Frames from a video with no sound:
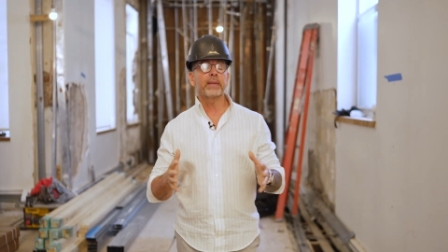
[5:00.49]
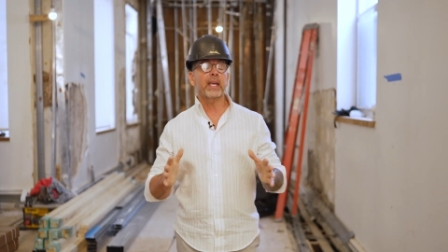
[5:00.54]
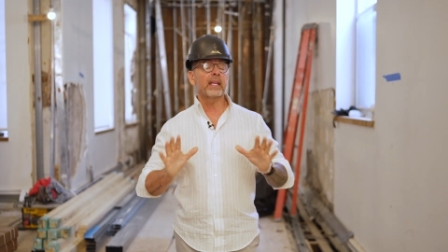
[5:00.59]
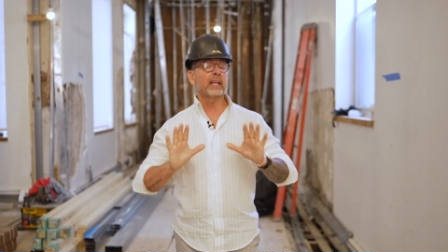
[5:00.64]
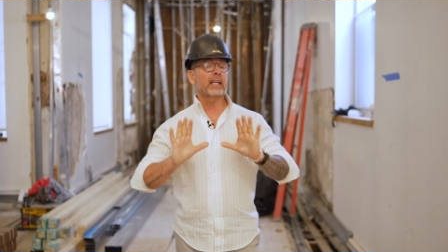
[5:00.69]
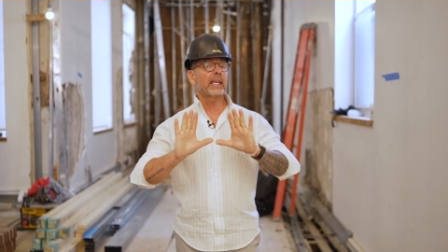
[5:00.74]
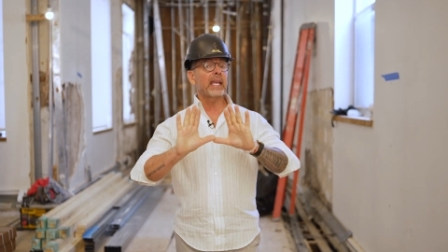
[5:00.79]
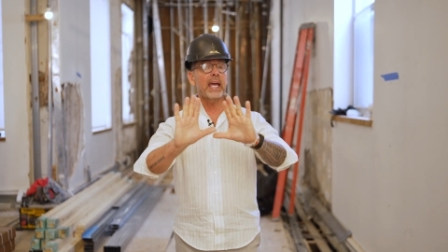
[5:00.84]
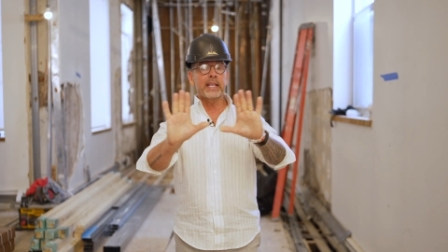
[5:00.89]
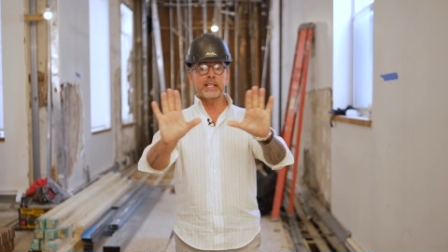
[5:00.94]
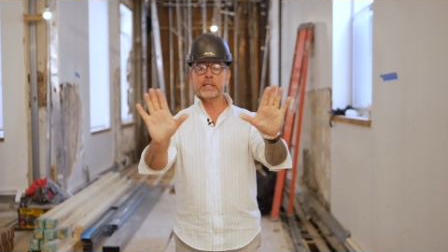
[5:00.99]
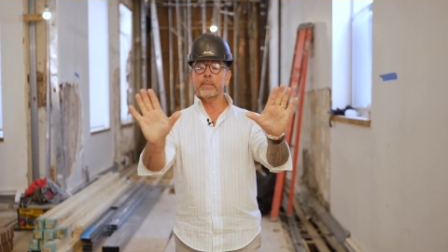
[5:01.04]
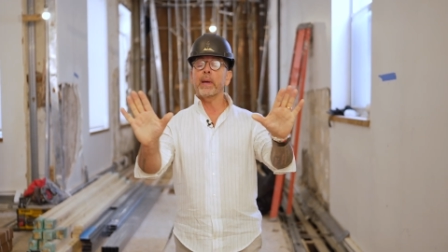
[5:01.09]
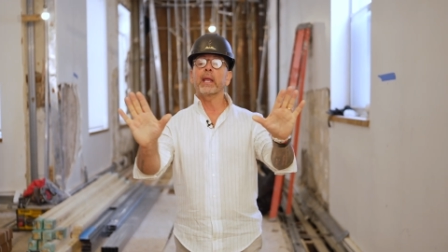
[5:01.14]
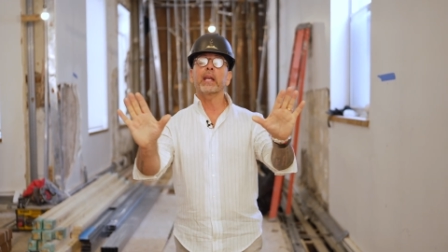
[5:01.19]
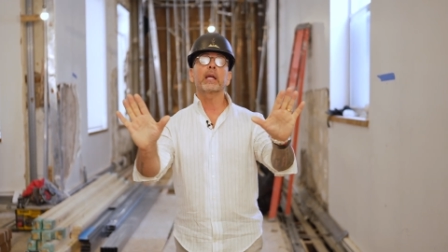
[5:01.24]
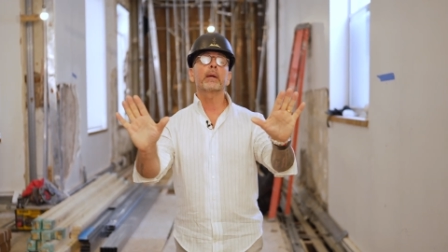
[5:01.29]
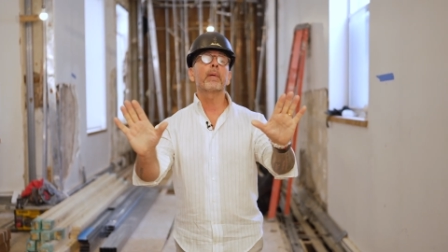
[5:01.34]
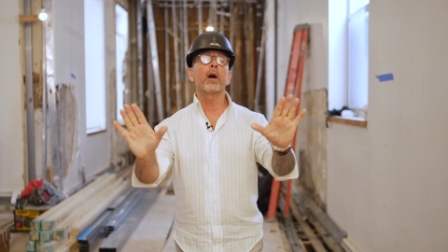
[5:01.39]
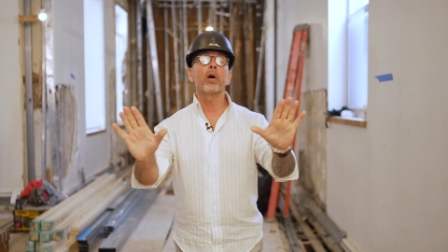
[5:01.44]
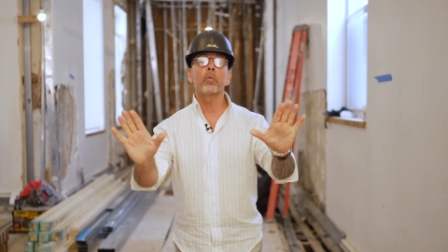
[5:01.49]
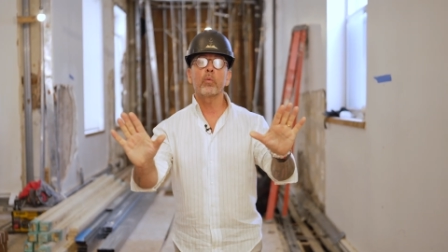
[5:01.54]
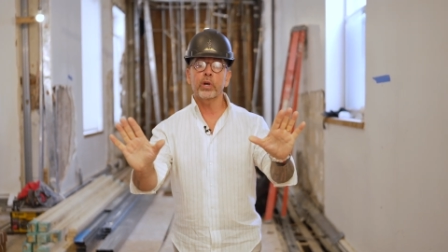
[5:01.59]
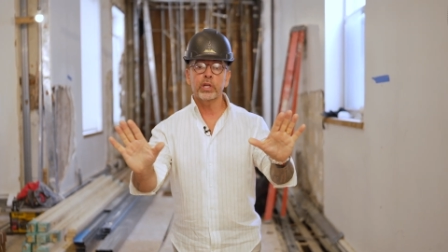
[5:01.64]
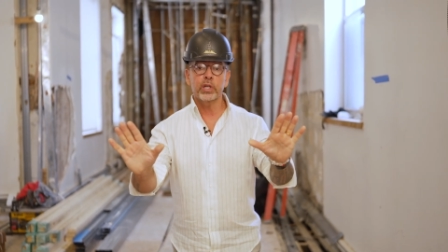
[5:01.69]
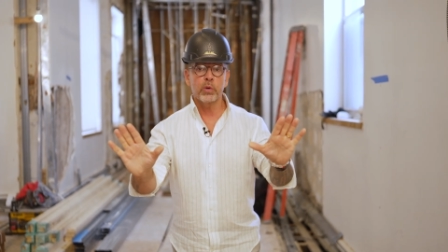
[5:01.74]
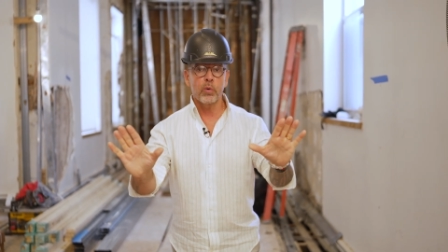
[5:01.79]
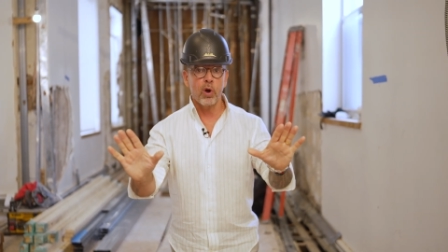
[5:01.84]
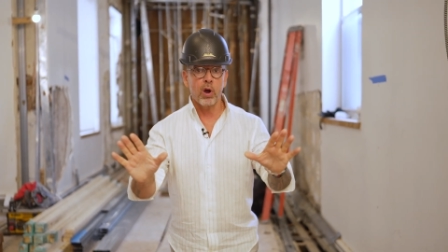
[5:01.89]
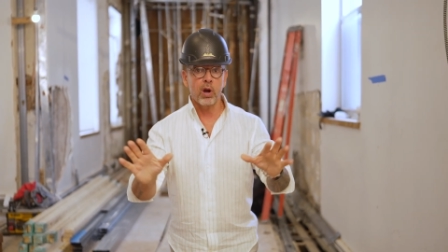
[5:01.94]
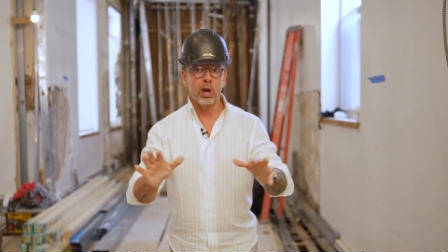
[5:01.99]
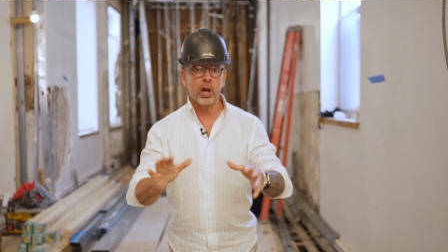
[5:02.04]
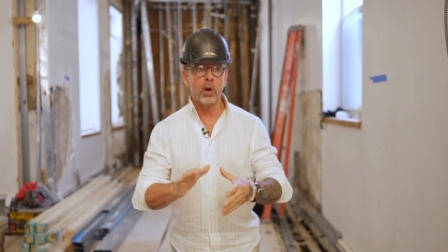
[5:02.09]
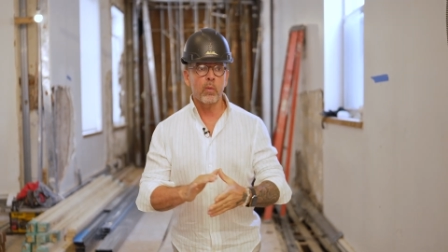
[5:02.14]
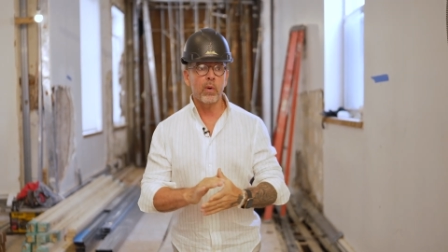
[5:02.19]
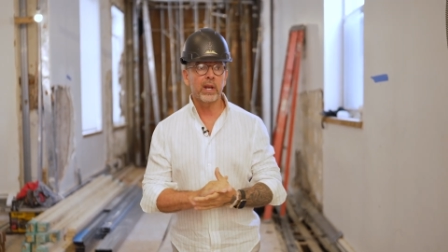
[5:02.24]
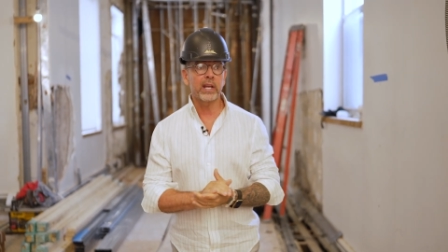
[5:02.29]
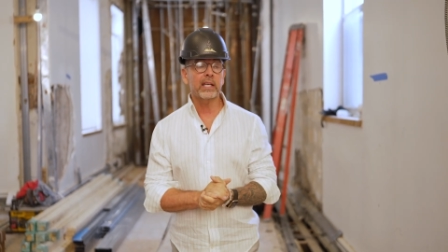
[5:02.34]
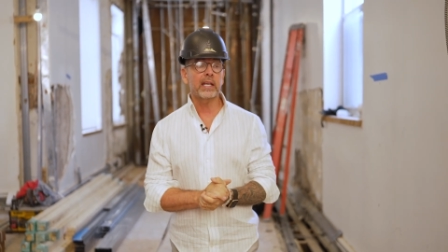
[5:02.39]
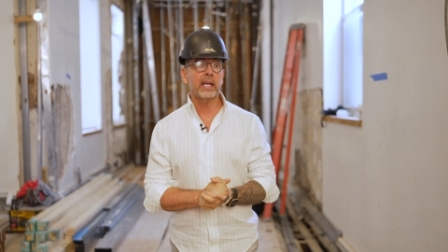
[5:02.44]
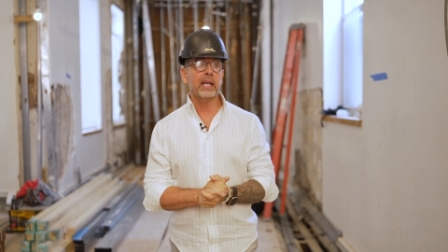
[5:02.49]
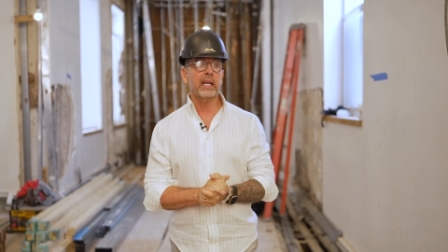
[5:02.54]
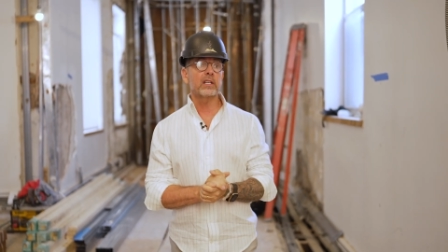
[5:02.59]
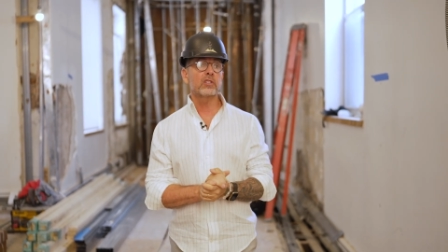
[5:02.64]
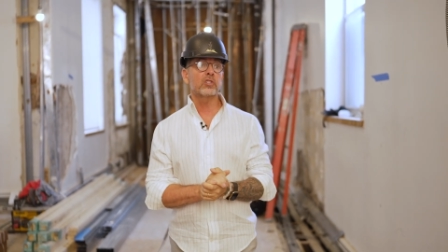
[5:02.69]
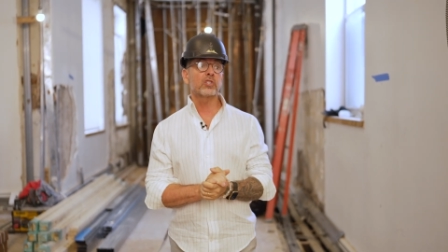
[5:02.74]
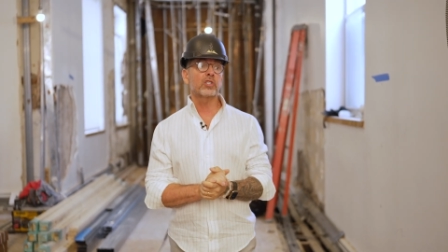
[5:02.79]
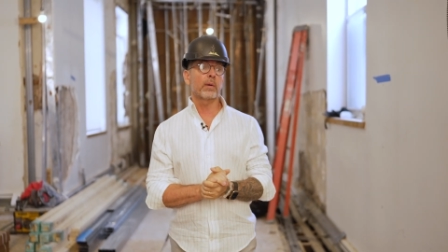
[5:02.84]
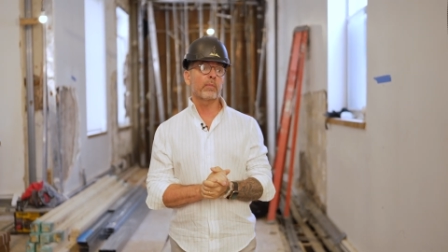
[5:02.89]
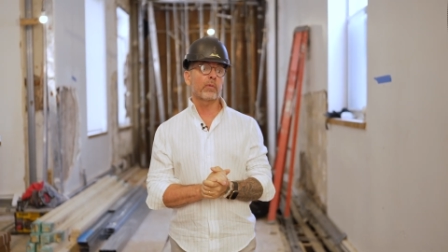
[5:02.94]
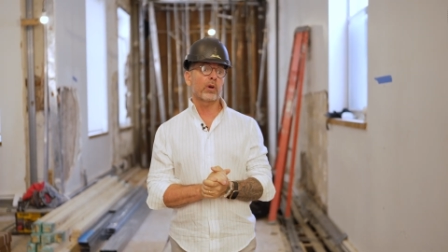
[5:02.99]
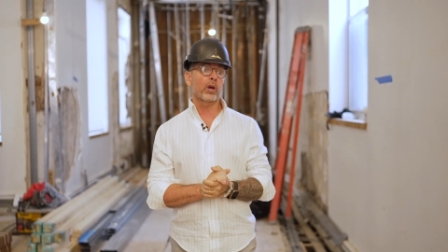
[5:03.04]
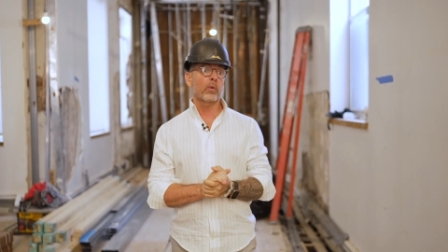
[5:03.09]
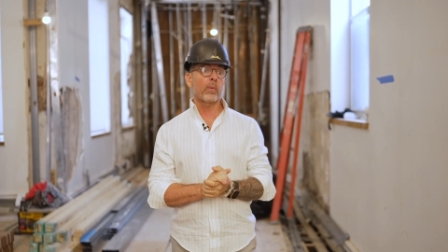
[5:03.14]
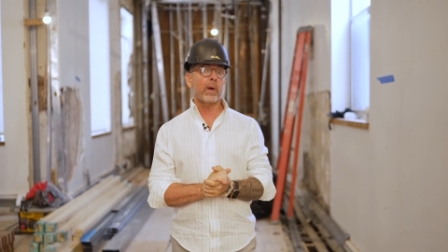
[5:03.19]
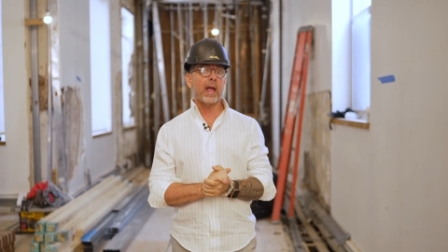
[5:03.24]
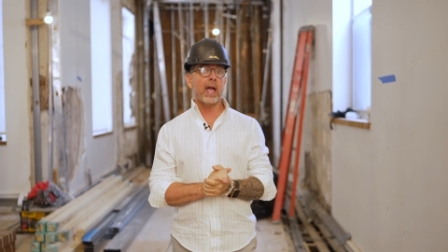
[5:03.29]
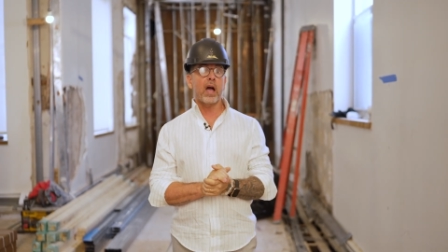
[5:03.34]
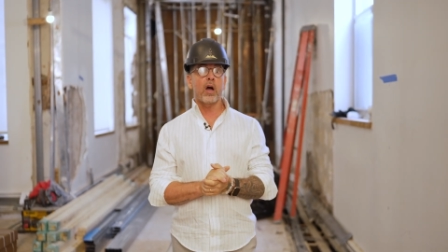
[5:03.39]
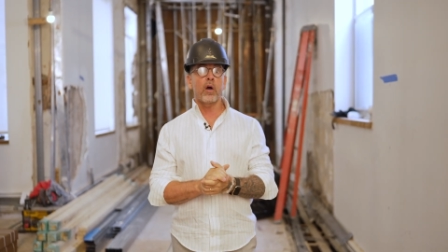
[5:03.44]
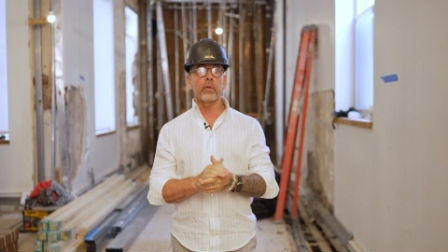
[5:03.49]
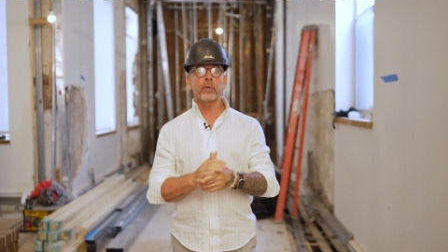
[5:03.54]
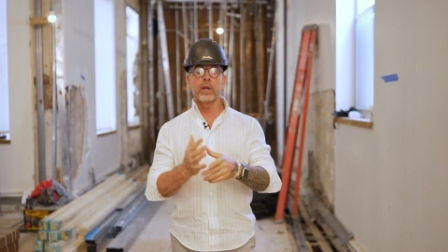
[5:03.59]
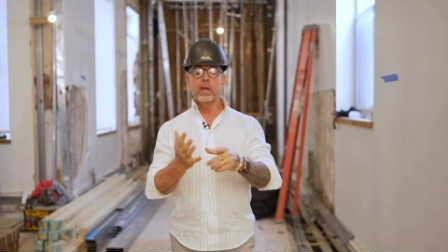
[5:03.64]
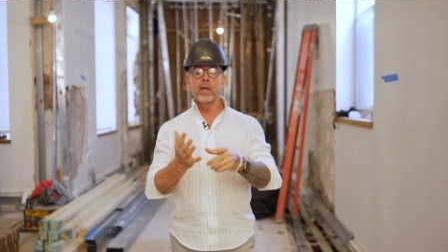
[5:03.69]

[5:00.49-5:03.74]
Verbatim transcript: and again, depending upon where you are, I wanna gauge somewhere around